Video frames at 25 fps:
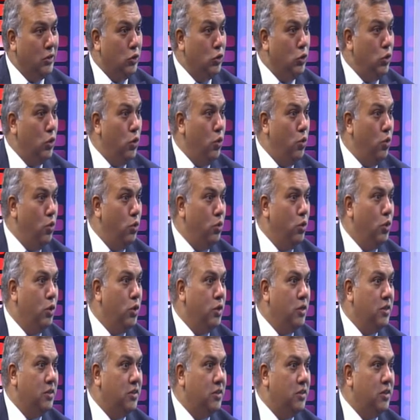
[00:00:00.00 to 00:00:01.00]
no
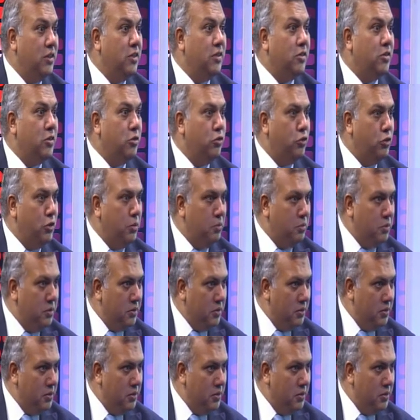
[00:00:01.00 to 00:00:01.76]
citizenships.